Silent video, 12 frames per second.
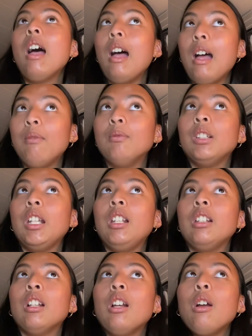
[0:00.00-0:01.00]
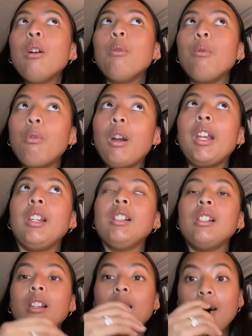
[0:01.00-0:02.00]
update right
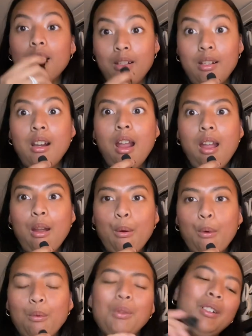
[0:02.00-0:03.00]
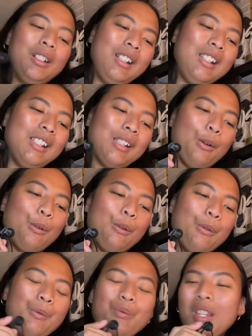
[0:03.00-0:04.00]
now.
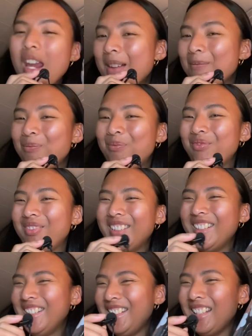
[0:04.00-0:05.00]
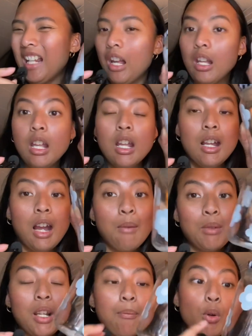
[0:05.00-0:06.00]
So yeah.
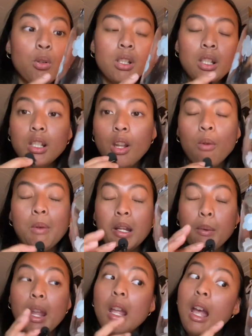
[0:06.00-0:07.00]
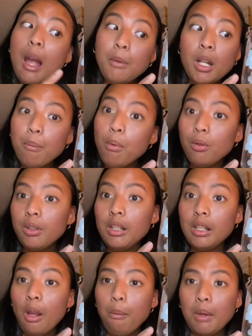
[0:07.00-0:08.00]
I'm gonna post this, oh by the way, I'm gonna post
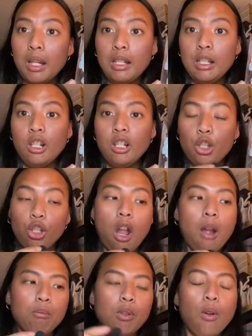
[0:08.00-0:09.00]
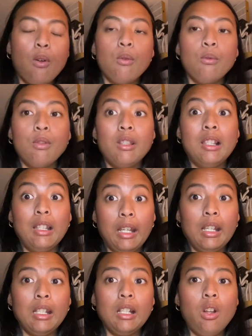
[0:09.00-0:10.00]
this on my shop, so
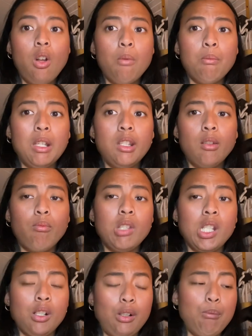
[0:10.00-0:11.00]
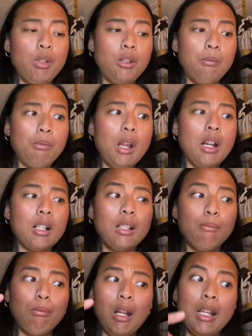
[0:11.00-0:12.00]
link on my description
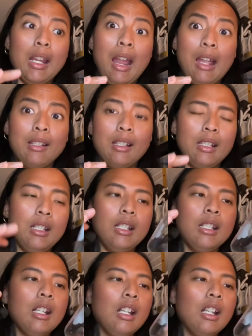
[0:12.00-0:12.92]
box, my Etsy